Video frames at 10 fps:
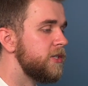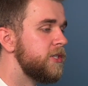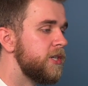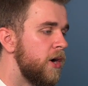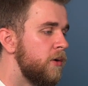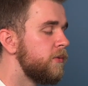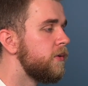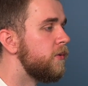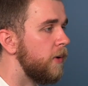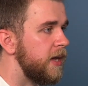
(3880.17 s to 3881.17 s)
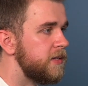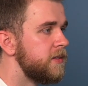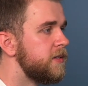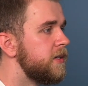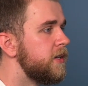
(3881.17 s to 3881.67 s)
Don't
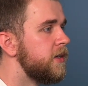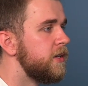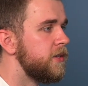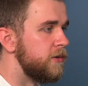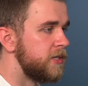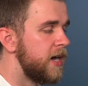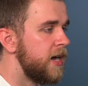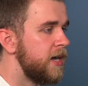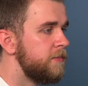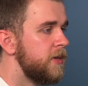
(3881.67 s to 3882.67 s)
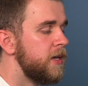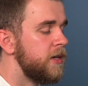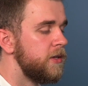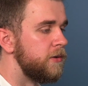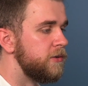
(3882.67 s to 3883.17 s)
waste your time.
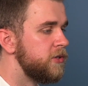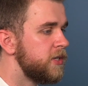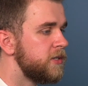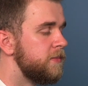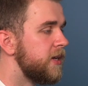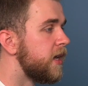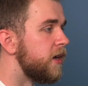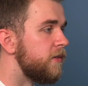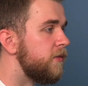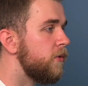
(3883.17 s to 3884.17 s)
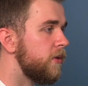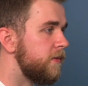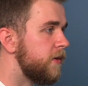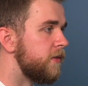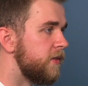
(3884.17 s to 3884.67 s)
You're just making a fool of
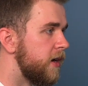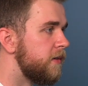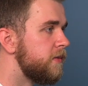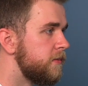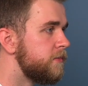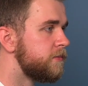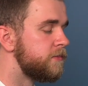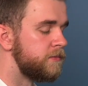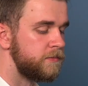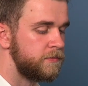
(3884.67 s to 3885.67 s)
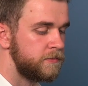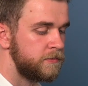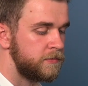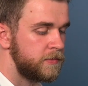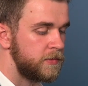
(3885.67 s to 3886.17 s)
yourself
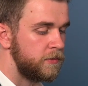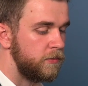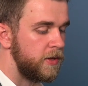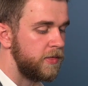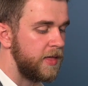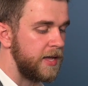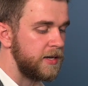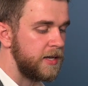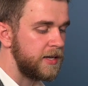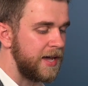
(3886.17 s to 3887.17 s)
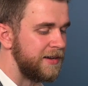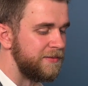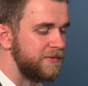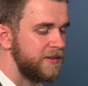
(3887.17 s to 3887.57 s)
with that kind of